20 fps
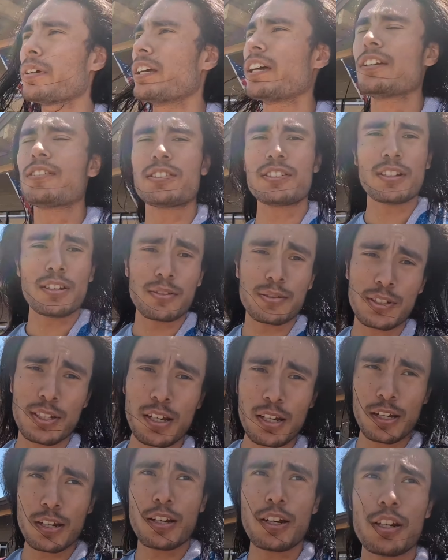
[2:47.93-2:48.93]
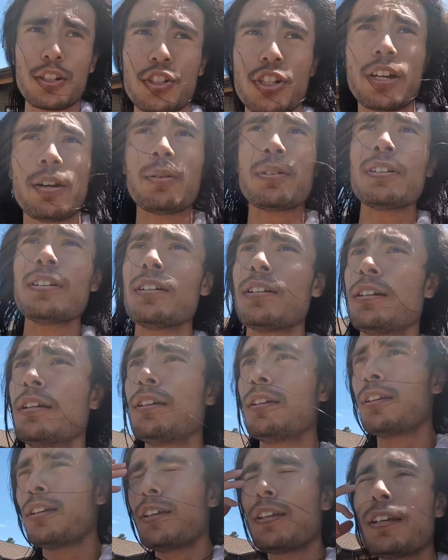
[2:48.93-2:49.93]
got ourselves a shower
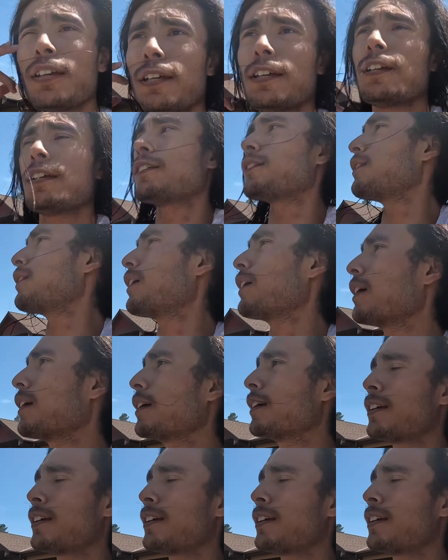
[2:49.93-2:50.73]
and uh,